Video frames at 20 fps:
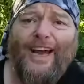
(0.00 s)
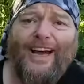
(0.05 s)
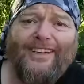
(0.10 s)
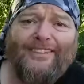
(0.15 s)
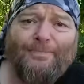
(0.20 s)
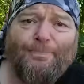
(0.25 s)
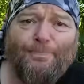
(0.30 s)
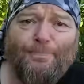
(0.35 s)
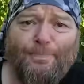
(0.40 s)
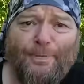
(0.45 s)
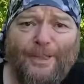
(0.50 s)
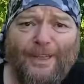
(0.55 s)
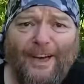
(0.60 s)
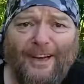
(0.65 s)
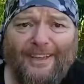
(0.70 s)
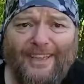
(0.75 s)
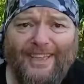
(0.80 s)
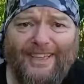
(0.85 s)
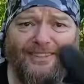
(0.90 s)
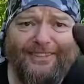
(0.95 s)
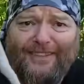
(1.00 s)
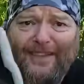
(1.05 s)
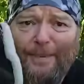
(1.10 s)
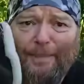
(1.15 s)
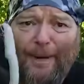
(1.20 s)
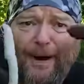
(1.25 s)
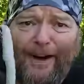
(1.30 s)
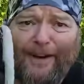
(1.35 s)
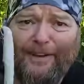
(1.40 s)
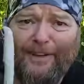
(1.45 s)
last but not least, a
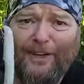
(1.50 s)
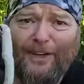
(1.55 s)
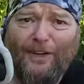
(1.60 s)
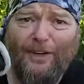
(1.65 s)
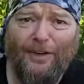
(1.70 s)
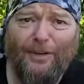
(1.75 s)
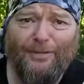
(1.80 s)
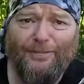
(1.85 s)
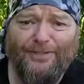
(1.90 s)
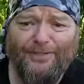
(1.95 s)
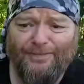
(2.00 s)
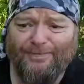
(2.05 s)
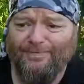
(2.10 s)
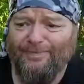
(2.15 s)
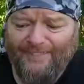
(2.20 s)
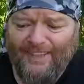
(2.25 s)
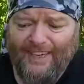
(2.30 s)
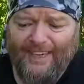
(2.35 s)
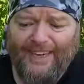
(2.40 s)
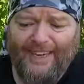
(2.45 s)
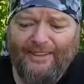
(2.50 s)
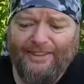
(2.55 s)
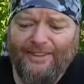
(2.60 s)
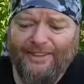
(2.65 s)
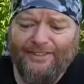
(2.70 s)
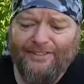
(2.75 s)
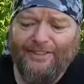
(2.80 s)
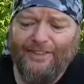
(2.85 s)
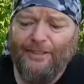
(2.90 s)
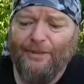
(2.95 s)
pair of gloves. They allow
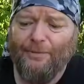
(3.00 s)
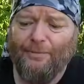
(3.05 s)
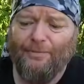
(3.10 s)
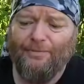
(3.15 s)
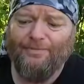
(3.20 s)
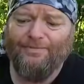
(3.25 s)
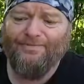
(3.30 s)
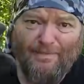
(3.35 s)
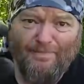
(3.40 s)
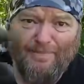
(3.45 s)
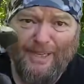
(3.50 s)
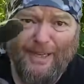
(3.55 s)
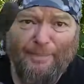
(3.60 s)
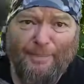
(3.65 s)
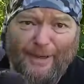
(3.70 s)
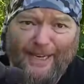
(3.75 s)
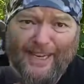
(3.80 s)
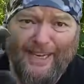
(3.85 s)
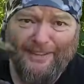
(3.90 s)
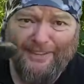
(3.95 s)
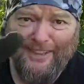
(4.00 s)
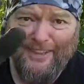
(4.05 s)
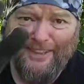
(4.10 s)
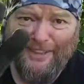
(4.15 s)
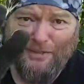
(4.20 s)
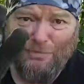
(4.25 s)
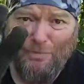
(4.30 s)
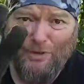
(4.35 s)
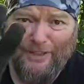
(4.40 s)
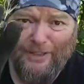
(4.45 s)
you to manipulate
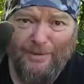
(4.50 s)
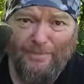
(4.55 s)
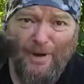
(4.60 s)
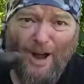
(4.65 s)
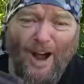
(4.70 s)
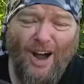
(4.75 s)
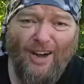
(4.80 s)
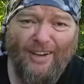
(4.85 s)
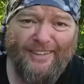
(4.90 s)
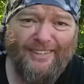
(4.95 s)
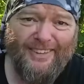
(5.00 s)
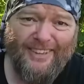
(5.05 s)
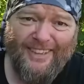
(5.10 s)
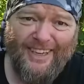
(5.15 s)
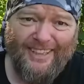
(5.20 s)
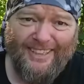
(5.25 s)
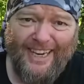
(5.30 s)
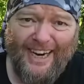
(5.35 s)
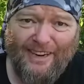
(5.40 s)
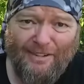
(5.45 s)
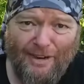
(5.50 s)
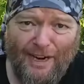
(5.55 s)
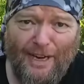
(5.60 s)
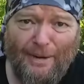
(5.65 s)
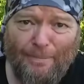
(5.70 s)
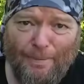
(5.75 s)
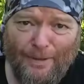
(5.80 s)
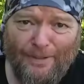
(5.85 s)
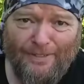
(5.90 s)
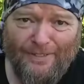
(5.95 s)
things with them on. They're not that
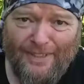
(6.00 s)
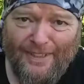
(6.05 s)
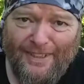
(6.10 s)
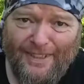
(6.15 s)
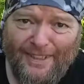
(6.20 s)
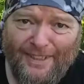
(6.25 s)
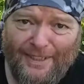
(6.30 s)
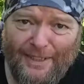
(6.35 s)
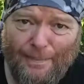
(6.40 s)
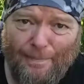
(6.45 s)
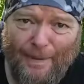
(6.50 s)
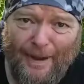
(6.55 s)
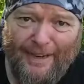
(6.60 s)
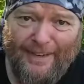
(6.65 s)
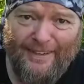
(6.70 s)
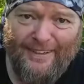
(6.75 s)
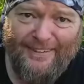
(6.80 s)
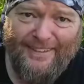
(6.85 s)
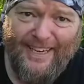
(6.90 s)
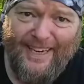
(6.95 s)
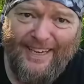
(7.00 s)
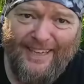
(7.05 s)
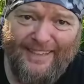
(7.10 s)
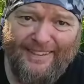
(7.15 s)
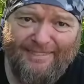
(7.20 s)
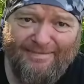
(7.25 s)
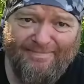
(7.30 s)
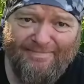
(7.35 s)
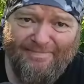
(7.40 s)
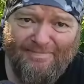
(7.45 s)
great, but they're better
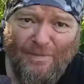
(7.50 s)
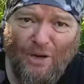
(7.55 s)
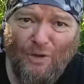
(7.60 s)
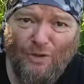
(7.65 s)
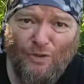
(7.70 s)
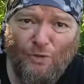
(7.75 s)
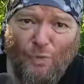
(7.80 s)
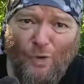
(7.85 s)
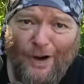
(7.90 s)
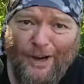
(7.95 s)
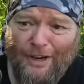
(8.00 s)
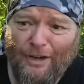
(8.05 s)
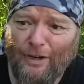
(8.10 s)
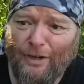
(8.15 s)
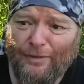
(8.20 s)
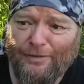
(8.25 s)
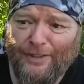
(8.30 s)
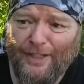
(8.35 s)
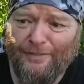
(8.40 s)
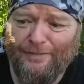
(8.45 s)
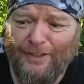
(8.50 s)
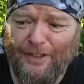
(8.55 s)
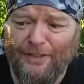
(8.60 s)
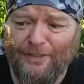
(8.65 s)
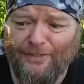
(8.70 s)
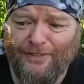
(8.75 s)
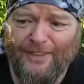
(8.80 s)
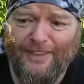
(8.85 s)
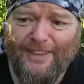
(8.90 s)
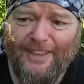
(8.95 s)
than most work gloves I've
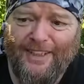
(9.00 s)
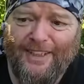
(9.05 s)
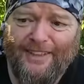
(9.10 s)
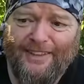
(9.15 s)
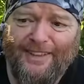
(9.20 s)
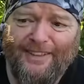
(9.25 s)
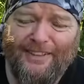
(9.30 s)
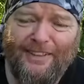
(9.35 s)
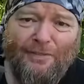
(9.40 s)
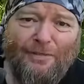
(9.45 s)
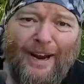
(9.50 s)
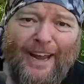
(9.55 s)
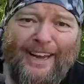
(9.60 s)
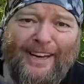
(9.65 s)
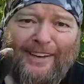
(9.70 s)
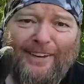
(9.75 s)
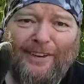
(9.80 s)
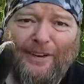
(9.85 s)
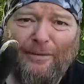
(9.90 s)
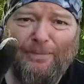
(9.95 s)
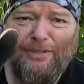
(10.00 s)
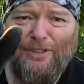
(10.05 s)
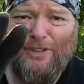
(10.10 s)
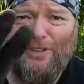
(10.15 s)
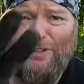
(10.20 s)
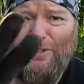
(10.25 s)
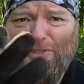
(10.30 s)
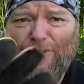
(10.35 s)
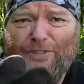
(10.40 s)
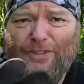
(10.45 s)
used. These are rated up to